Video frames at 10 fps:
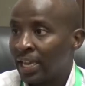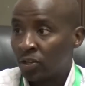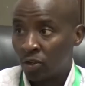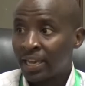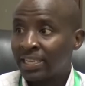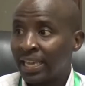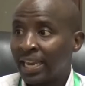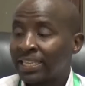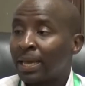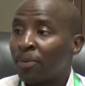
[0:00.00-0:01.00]
So that is an
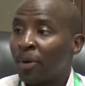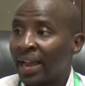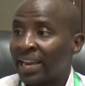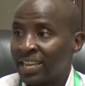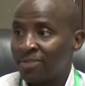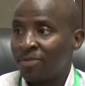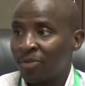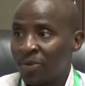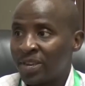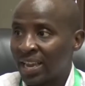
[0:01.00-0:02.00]
example I can give,
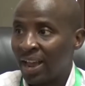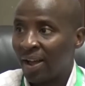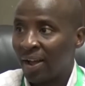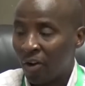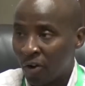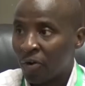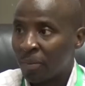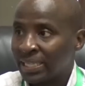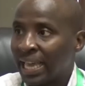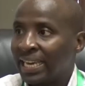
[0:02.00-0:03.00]
which on
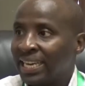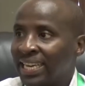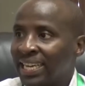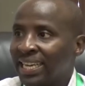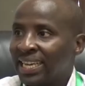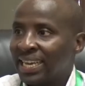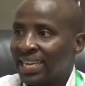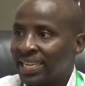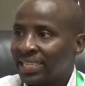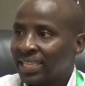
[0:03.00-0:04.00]
my site.
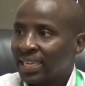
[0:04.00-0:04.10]
Yes.